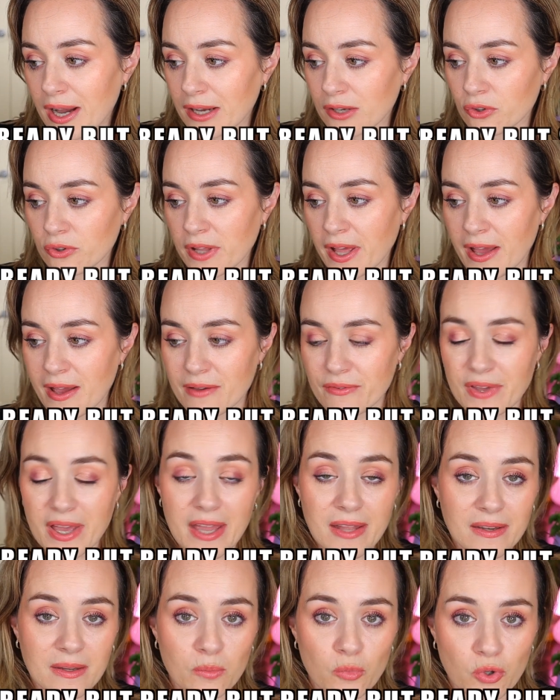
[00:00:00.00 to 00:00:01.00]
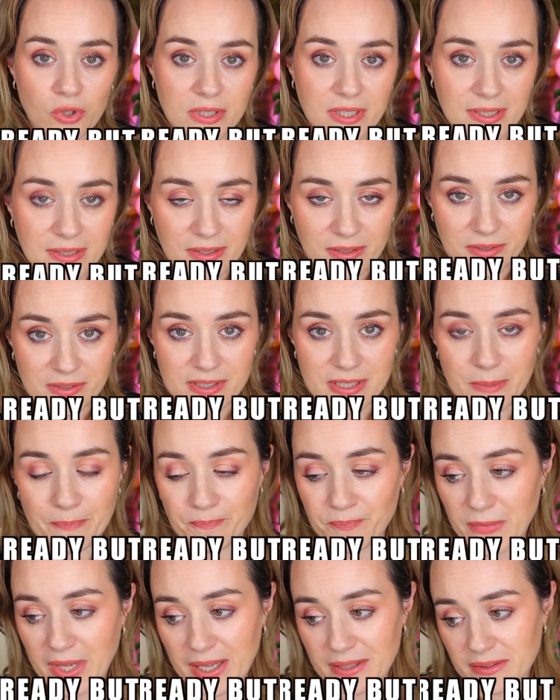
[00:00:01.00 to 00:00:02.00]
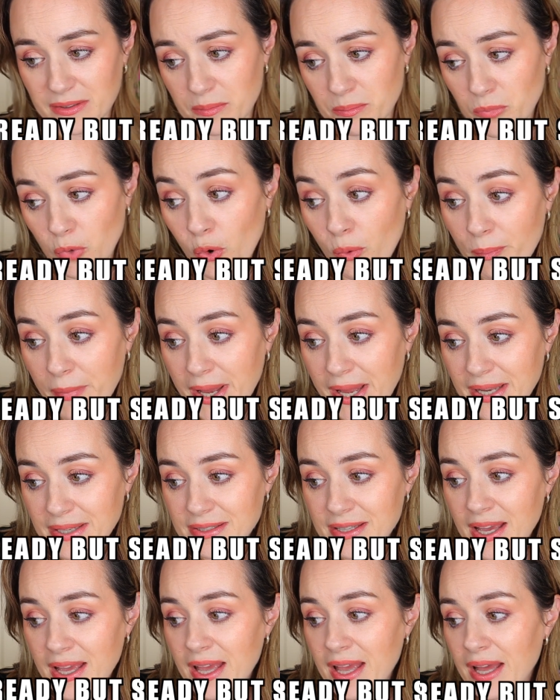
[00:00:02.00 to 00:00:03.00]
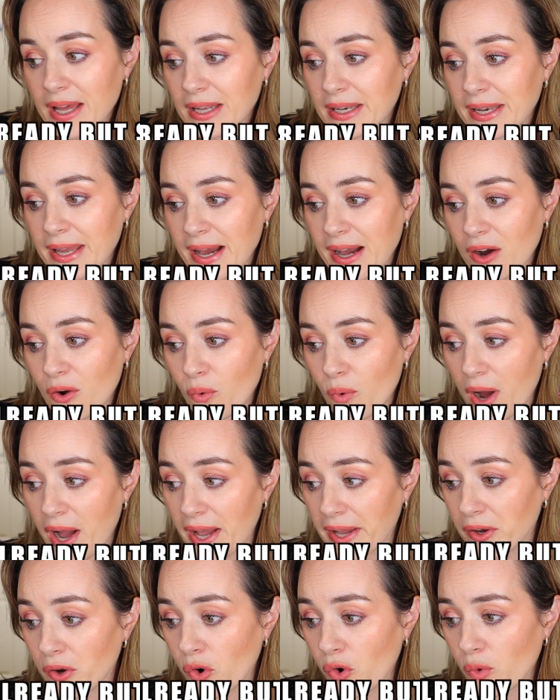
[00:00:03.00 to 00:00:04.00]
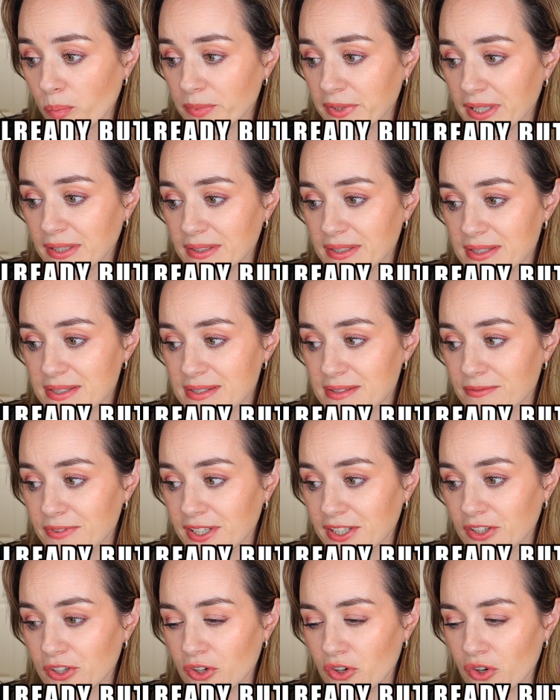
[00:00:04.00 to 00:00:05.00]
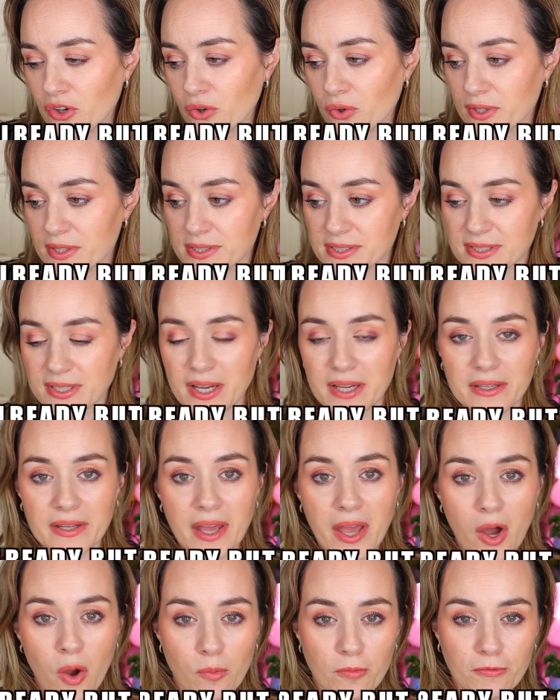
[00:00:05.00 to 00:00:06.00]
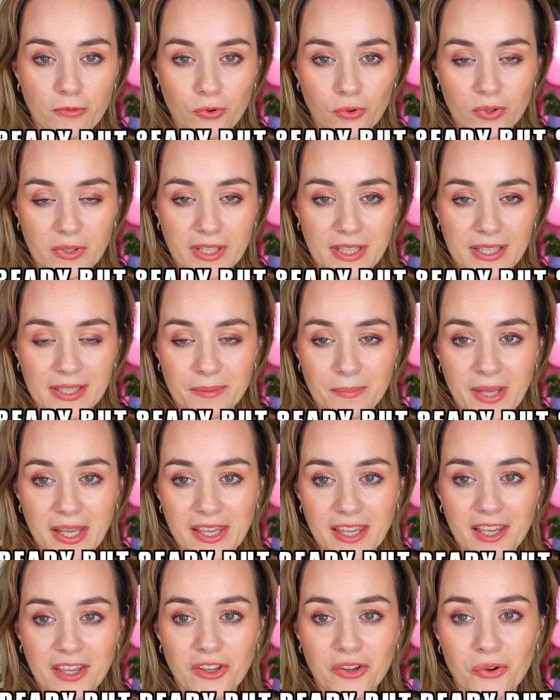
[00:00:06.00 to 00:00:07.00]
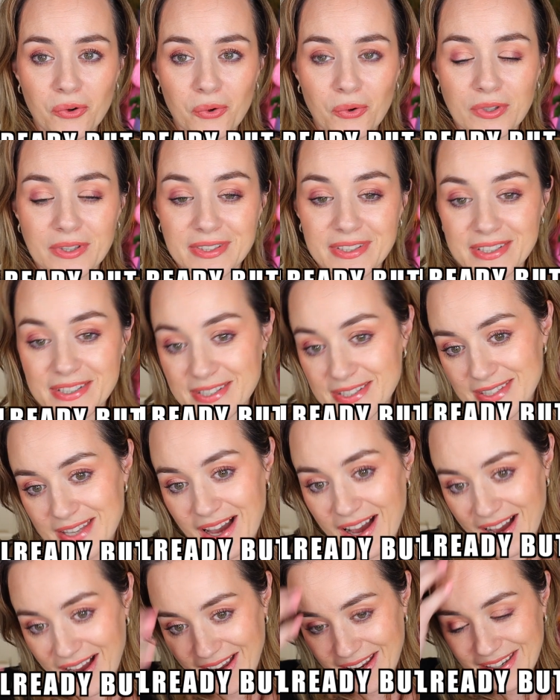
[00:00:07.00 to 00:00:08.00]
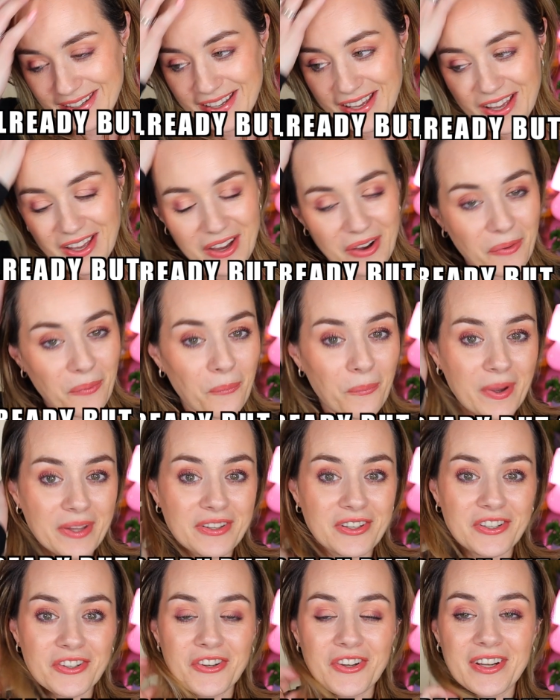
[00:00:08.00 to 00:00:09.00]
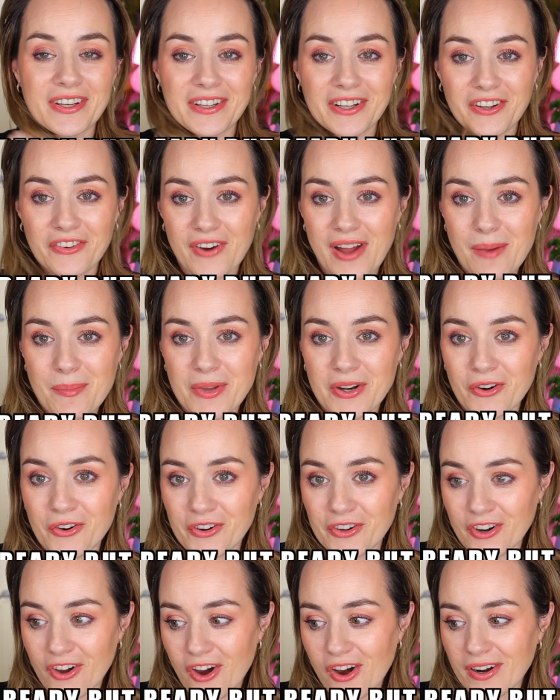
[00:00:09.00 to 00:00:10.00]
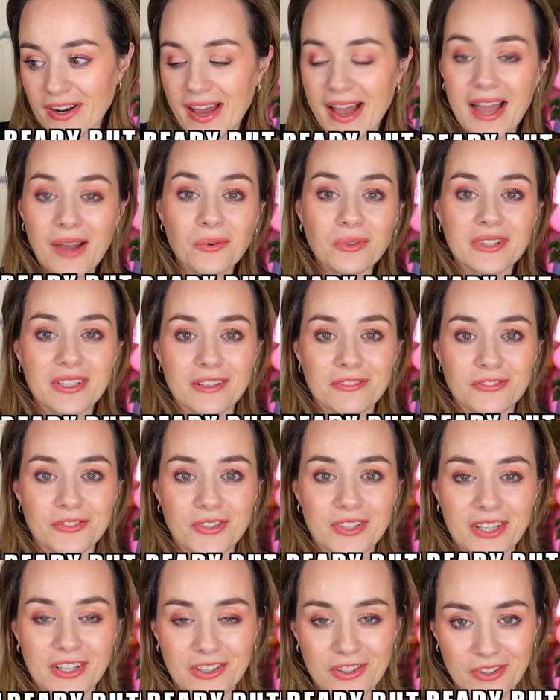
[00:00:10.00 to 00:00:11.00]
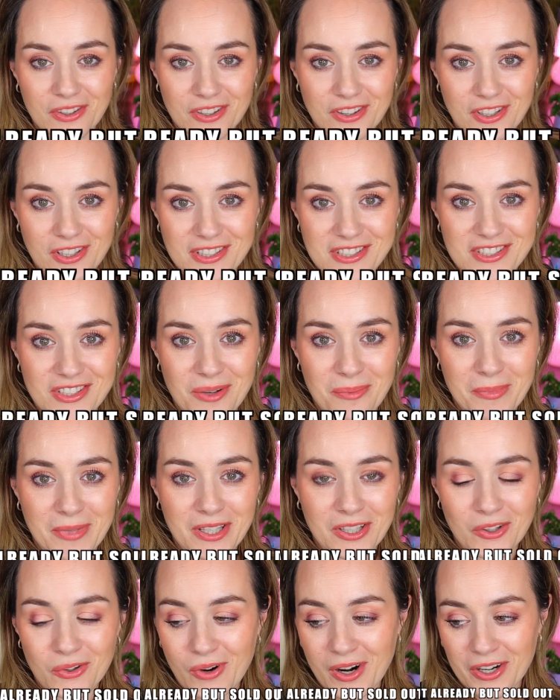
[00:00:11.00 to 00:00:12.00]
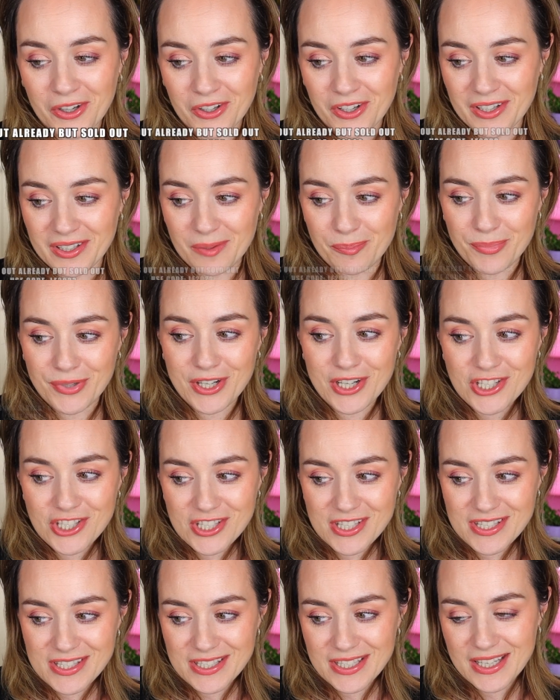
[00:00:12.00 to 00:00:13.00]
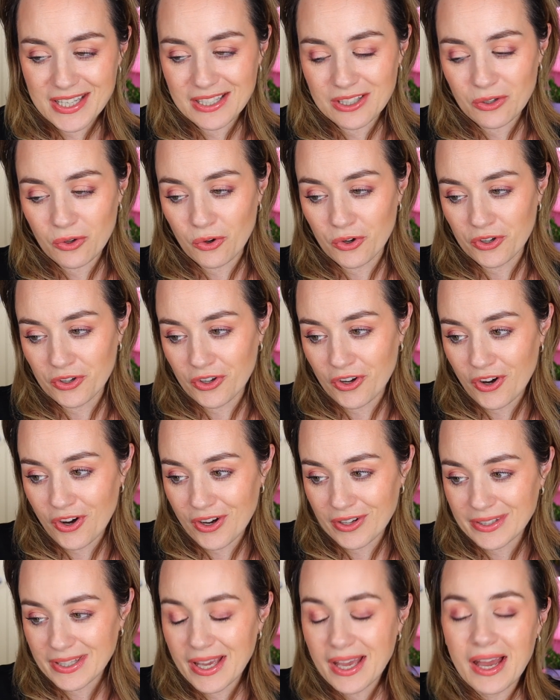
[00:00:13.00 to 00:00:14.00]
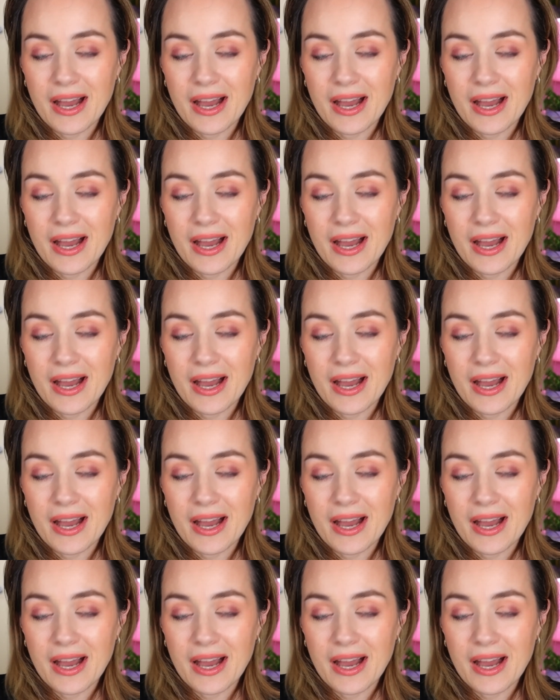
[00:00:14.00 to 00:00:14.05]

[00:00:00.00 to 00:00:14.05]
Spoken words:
I don't have any more details at the moment. Now, I hope that this video is kind of helpful in making you decide whether you're going to grab it or not. I would love to hear your thoughts down below. Are you going to purchase it or not?